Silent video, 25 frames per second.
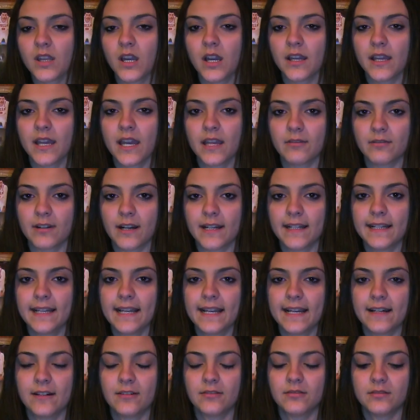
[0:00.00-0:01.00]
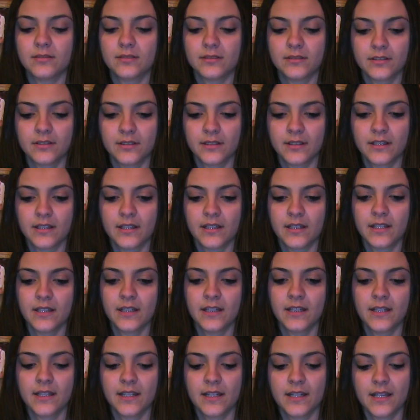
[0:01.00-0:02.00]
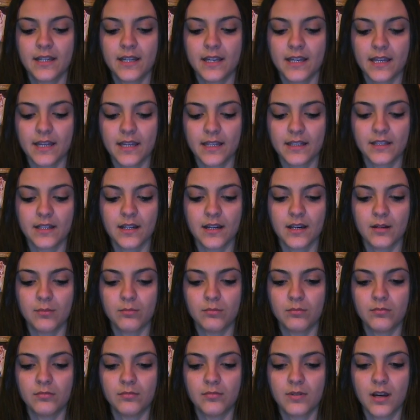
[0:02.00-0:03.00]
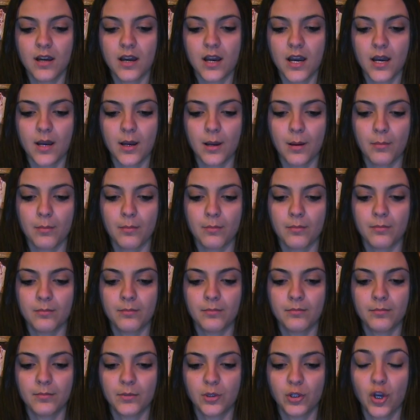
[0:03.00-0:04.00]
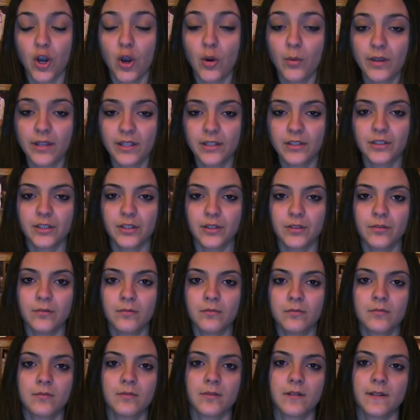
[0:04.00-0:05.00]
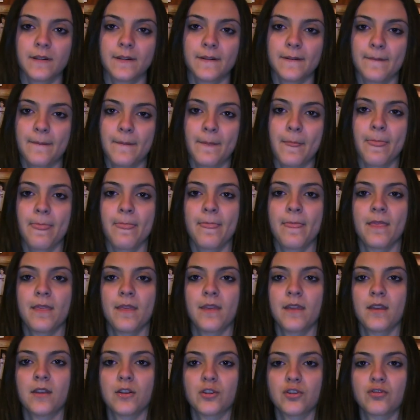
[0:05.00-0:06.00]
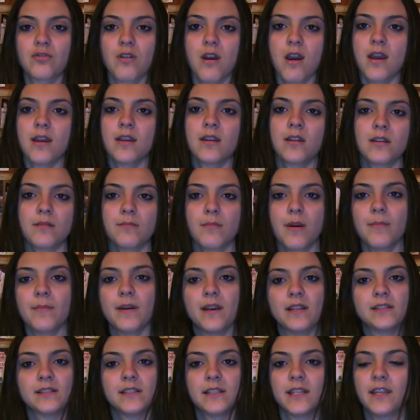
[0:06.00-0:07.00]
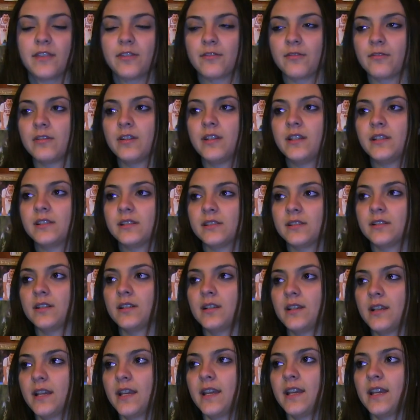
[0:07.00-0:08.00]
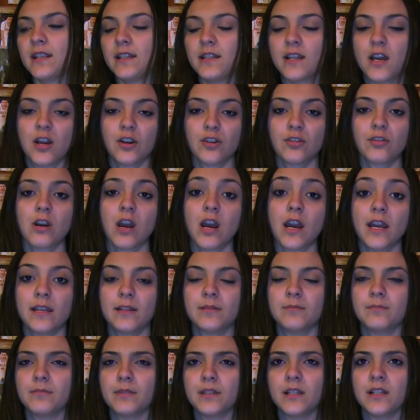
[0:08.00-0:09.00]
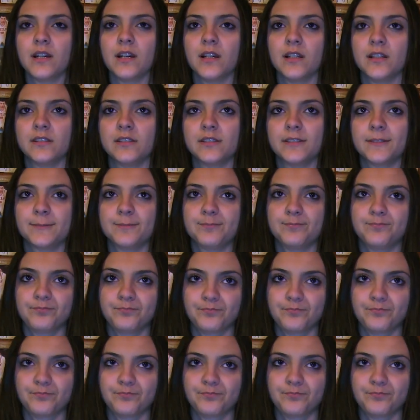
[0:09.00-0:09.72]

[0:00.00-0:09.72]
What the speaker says: again right now, and I'm going to try my best to get through this and not cry, because